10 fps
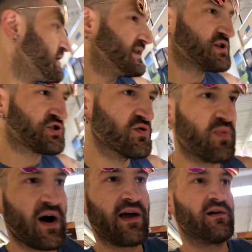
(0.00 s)
We're in the
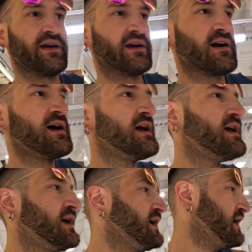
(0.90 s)
soup aisle here.
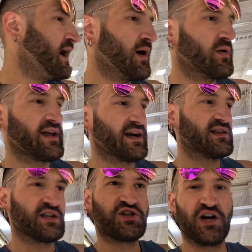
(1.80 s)
I wanna get
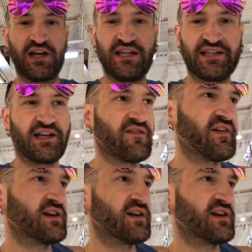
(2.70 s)
her the chunky stuff.